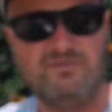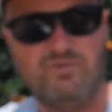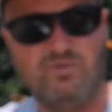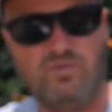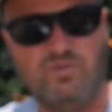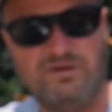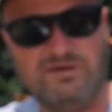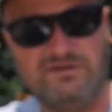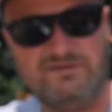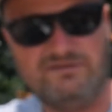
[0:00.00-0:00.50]

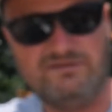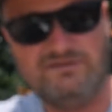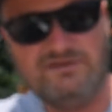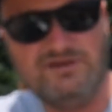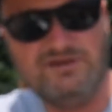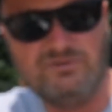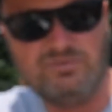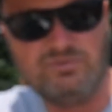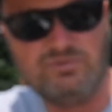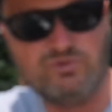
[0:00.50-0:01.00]
Once
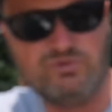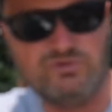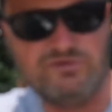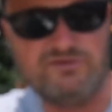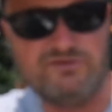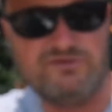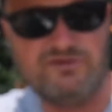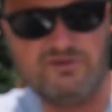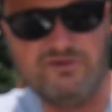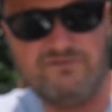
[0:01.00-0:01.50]
the roots
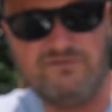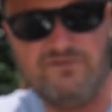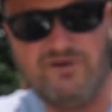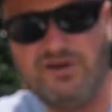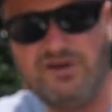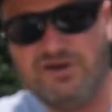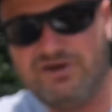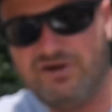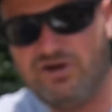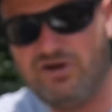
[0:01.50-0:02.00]
start
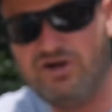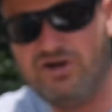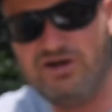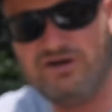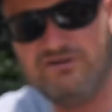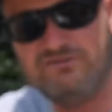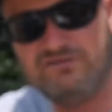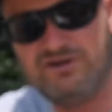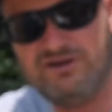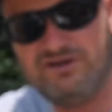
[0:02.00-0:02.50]
falling off
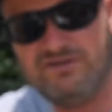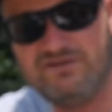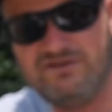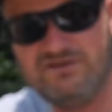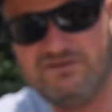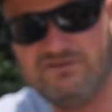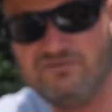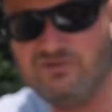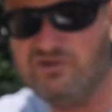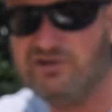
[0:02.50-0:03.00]
like this
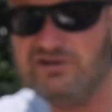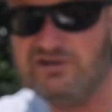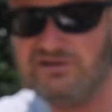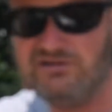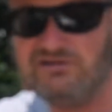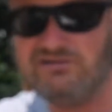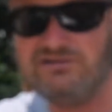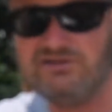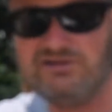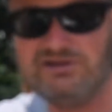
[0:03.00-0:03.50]
very
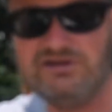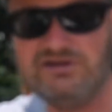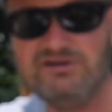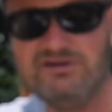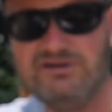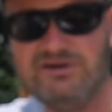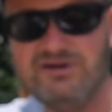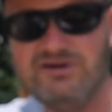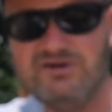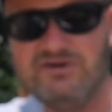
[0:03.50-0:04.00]
easily,
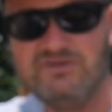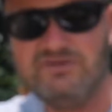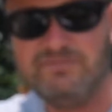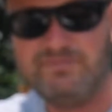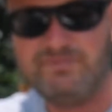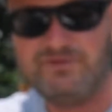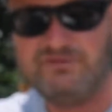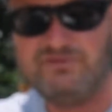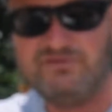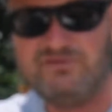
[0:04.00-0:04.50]

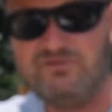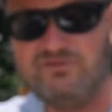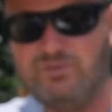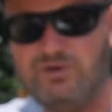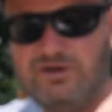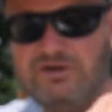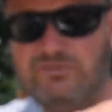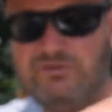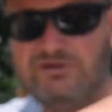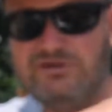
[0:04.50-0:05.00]
this is
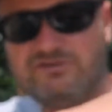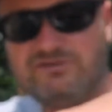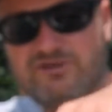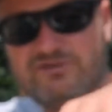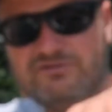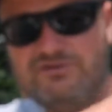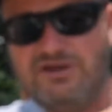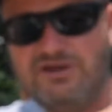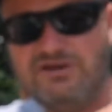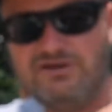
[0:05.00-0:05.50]
when we can start
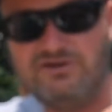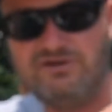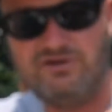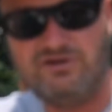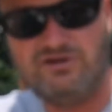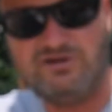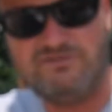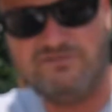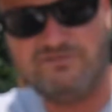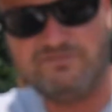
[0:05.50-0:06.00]
taking it
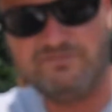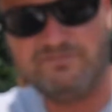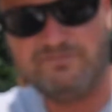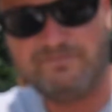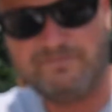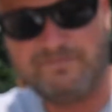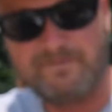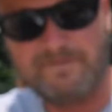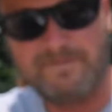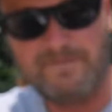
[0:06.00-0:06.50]
off
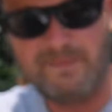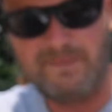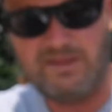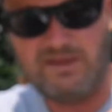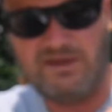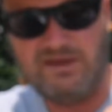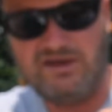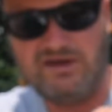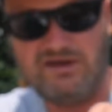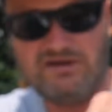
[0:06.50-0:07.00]

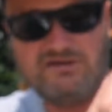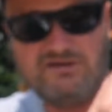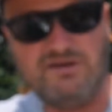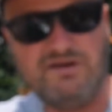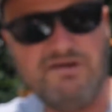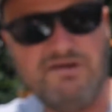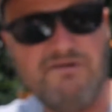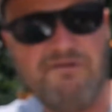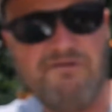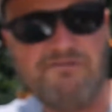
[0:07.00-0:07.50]
and
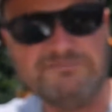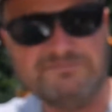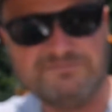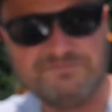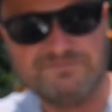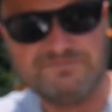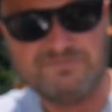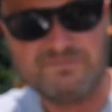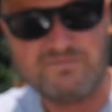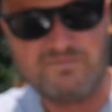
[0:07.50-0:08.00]

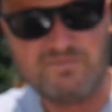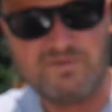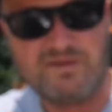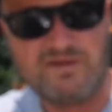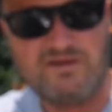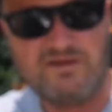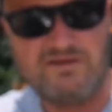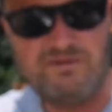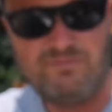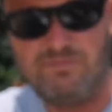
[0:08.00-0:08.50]

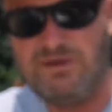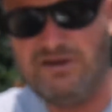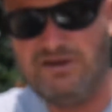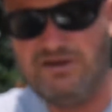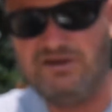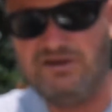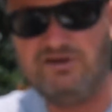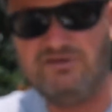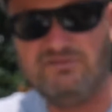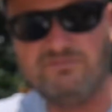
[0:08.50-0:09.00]

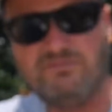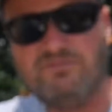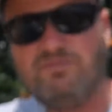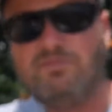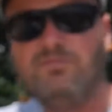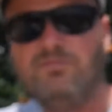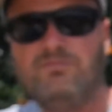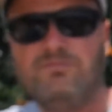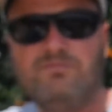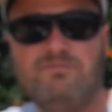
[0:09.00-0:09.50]

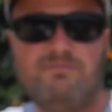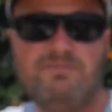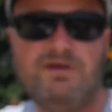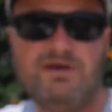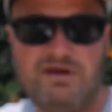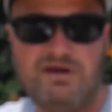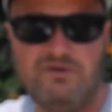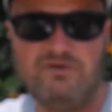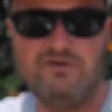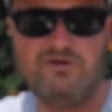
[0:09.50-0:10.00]
make
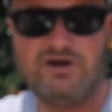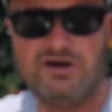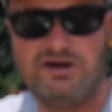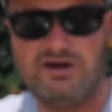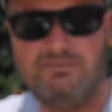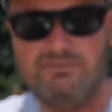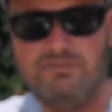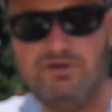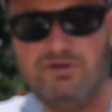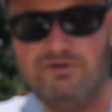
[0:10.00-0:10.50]
other kind of
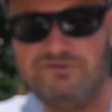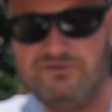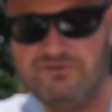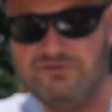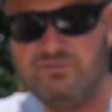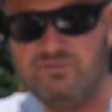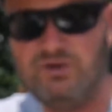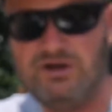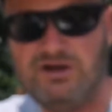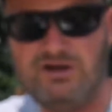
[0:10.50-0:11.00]
malts as
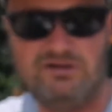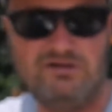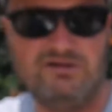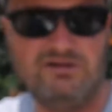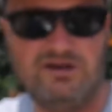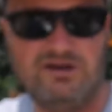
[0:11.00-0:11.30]
well.